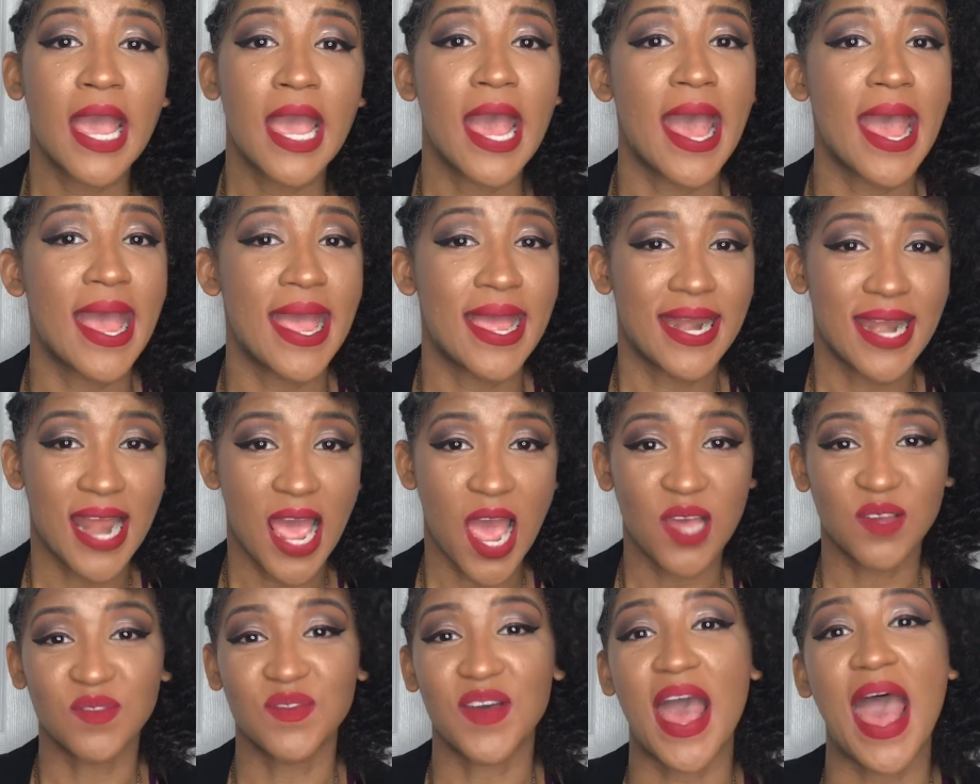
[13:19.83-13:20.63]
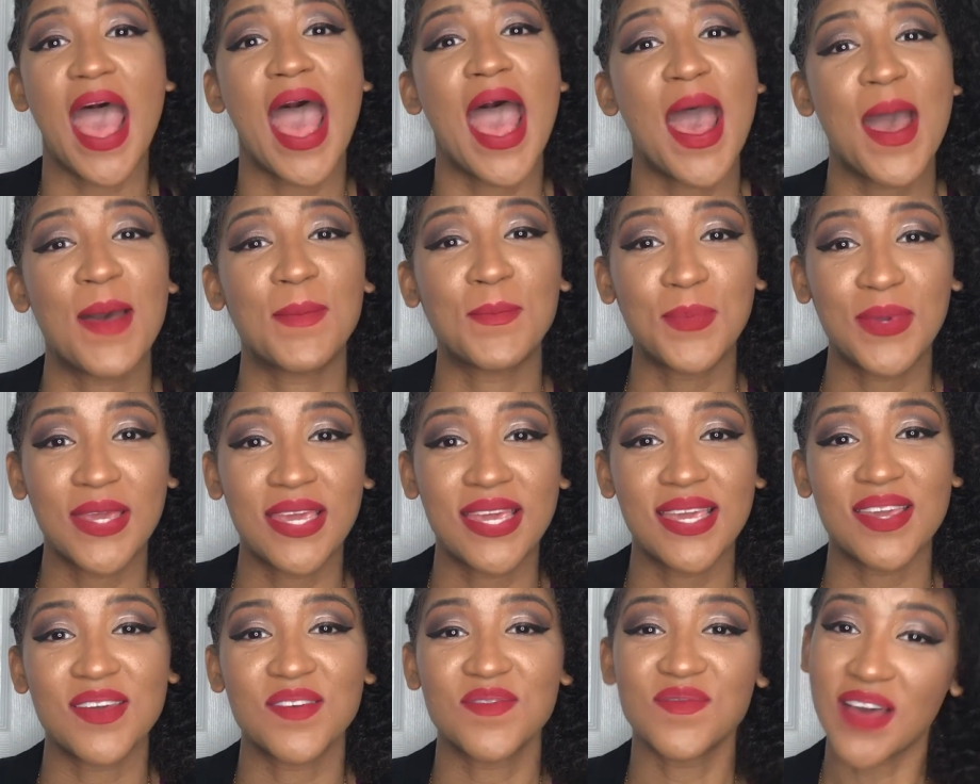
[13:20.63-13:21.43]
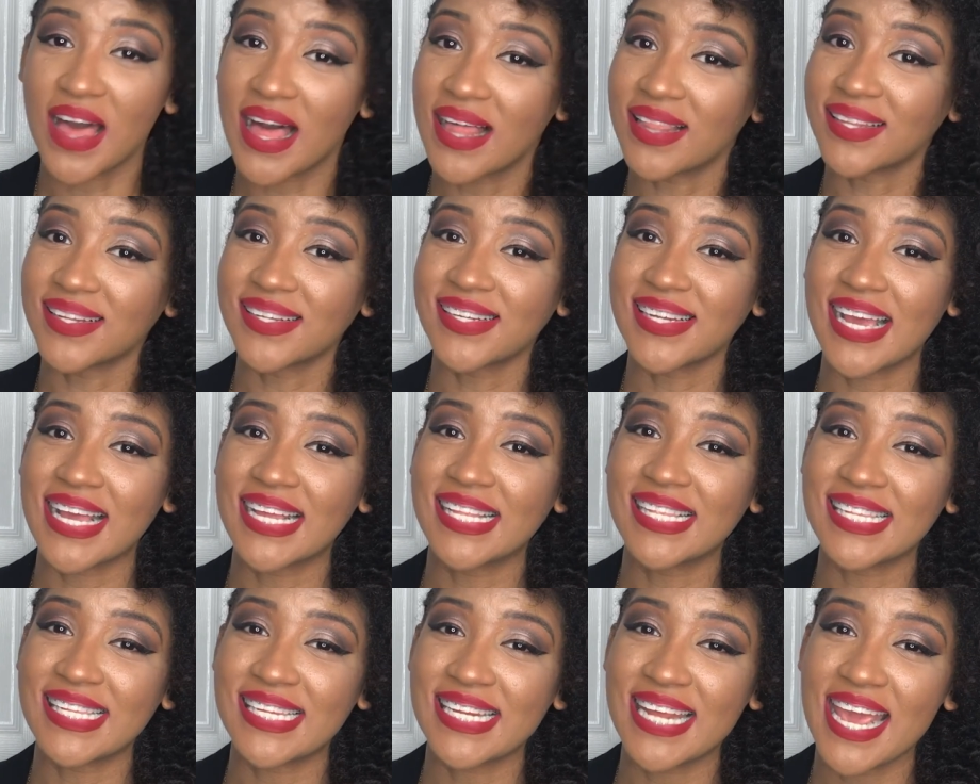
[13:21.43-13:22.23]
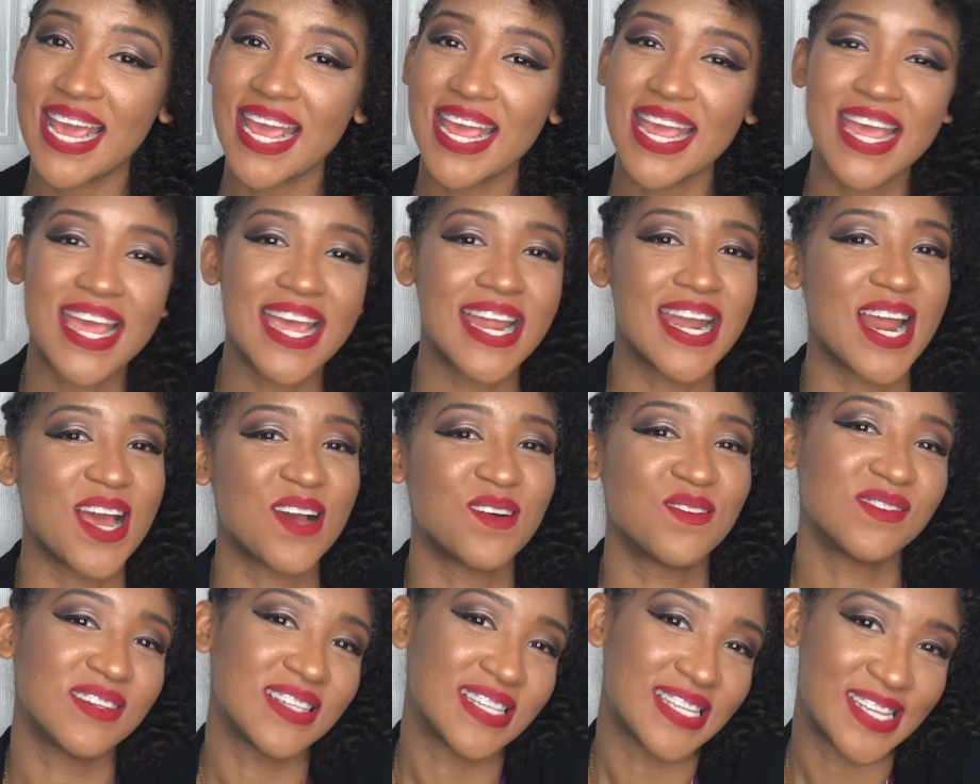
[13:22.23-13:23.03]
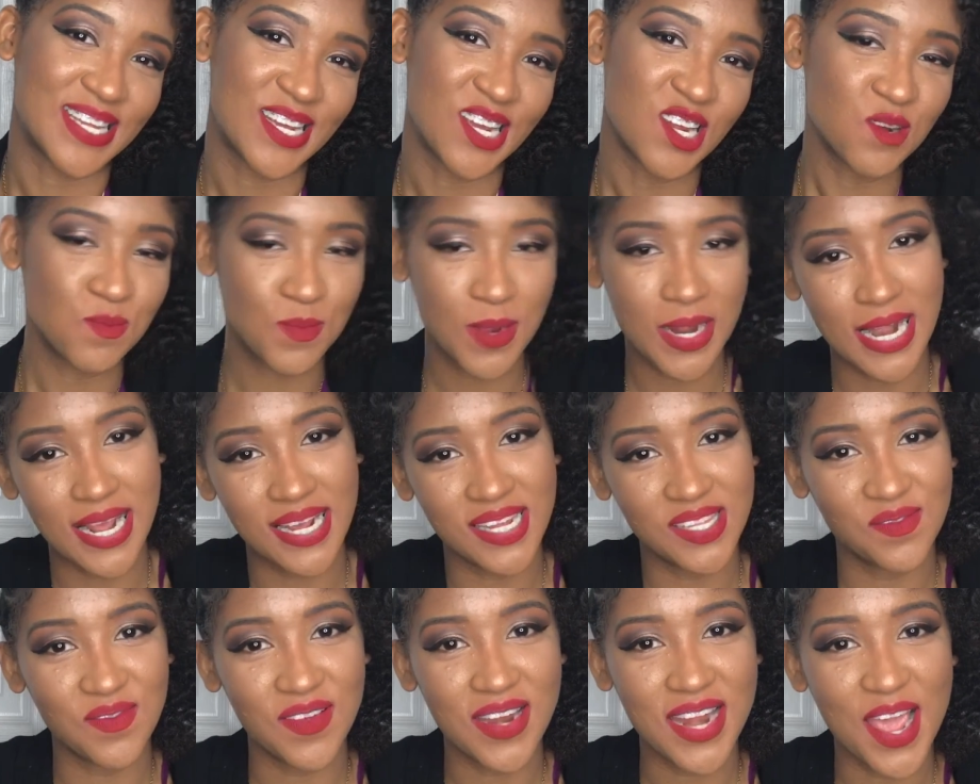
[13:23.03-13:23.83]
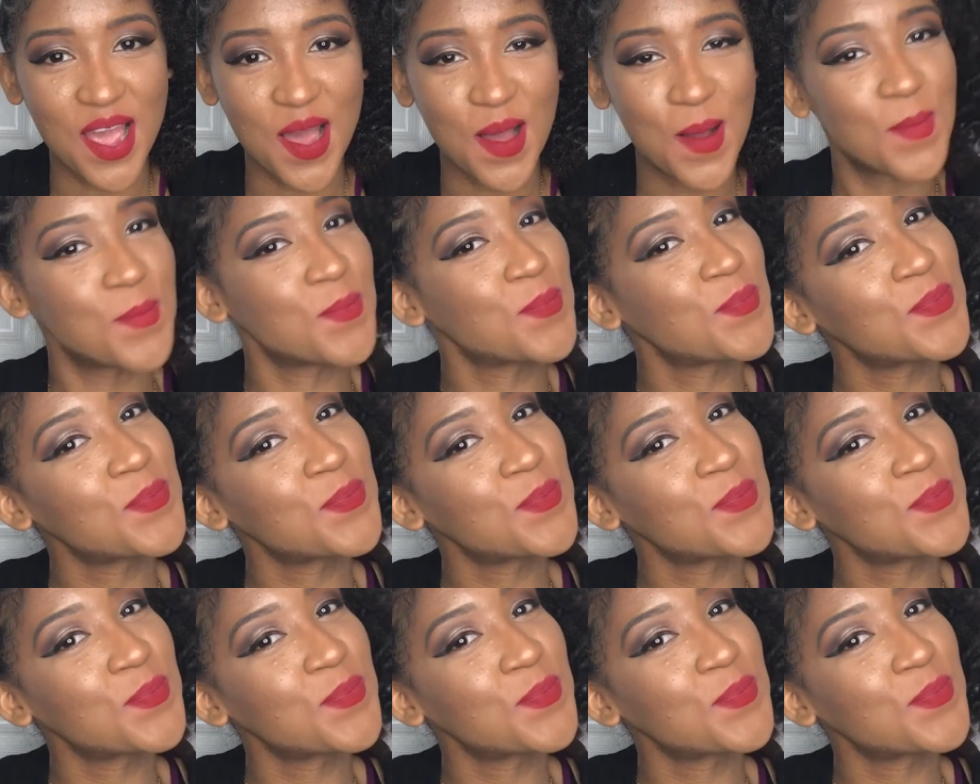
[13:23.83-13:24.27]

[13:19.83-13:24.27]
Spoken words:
And have a happy Valentine's Day, and I will see you in my next video.